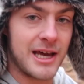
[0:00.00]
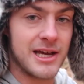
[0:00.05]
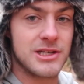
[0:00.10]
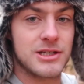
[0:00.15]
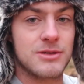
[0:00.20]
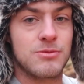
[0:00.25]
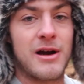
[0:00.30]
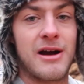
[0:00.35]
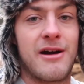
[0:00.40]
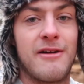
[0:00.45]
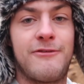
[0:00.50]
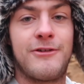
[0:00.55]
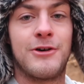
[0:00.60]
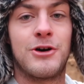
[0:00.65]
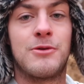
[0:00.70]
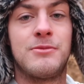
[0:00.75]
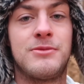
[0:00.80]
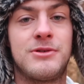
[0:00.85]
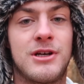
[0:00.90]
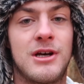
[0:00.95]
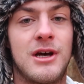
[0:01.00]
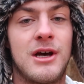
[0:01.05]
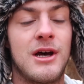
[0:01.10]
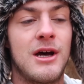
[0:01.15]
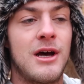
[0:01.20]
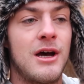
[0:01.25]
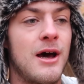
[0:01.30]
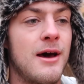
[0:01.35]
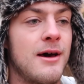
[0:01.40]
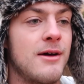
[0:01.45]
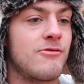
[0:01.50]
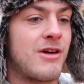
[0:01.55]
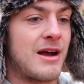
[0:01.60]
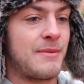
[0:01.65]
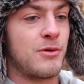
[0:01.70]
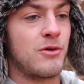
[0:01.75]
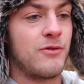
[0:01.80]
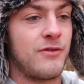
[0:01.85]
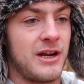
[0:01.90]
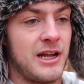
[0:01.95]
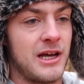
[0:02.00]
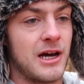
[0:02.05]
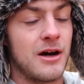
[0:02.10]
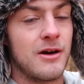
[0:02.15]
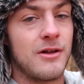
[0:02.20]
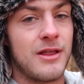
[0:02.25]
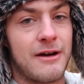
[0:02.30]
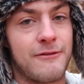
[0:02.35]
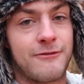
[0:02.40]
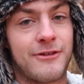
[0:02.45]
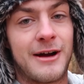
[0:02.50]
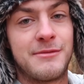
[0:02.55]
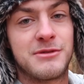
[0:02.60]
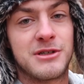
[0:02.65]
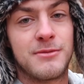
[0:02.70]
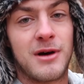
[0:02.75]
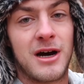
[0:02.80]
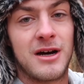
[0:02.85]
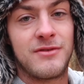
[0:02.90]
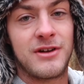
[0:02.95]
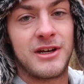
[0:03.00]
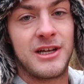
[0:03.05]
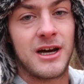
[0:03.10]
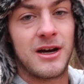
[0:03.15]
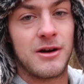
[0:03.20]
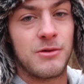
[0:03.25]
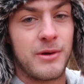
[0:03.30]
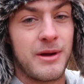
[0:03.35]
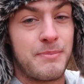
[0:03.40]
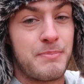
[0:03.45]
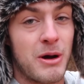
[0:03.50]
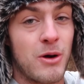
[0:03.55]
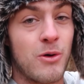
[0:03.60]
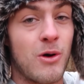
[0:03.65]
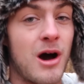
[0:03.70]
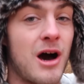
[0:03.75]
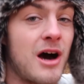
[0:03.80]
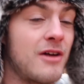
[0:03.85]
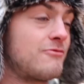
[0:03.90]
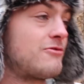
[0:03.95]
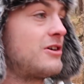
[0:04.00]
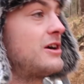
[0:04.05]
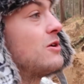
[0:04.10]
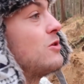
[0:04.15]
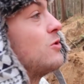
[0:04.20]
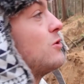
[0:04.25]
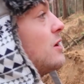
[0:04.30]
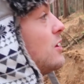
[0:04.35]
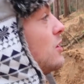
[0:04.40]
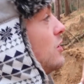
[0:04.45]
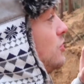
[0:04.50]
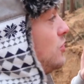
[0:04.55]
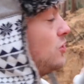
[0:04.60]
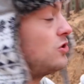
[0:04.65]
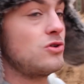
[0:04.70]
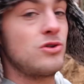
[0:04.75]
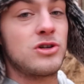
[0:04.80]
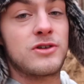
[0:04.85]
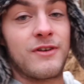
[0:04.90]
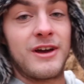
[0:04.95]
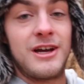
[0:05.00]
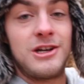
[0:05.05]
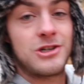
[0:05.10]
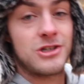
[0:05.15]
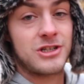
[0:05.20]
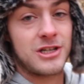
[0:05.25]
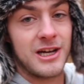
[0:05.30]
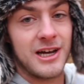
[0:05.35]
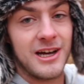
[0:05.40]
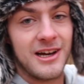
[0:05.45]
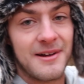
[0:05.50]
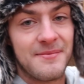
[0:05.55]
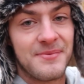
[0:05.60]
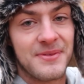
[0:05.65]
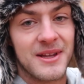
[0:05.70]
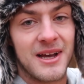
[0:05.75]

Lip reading: is where I filmed Red Bull video, that Frames of Mine video. We built unreal, huge features here.